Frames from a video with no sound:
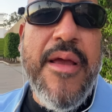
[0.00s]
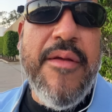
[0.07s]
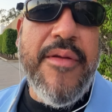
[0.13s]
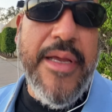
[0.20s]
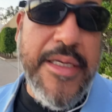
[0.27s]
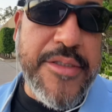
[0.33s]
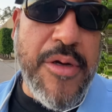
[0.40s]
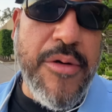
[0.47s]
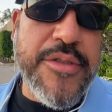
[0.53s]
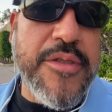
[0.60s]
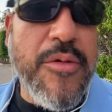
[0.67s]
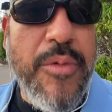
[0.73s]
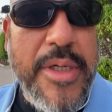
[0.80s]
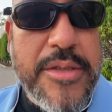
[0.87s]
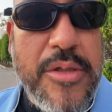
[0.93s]
the East Coast to
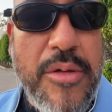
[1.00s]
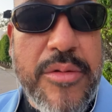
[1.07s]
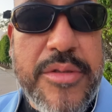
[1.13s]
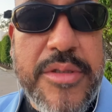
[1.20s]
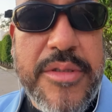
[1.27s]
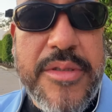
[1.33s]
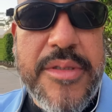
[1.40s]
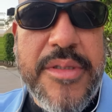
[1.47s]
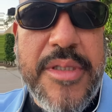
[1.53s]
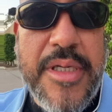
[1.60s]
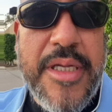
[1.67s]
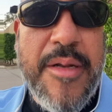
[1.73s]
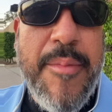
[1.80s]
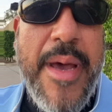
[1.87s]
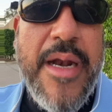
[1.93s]
the West Coast
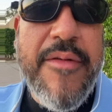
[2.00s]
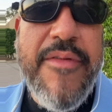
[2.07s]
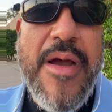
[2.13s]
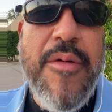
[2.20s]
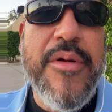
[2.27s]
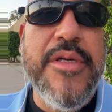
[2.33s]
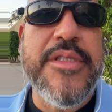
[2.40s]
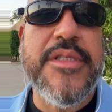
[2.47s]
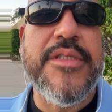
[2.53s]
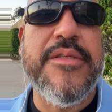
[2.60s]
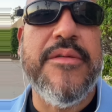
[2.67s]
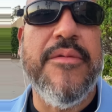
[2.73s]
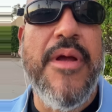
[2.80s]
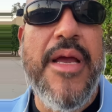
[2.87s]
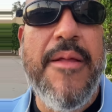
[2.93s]
in a matter of hours,
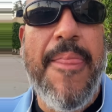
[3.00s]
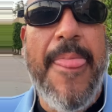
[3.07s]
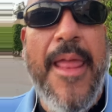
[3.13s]
right?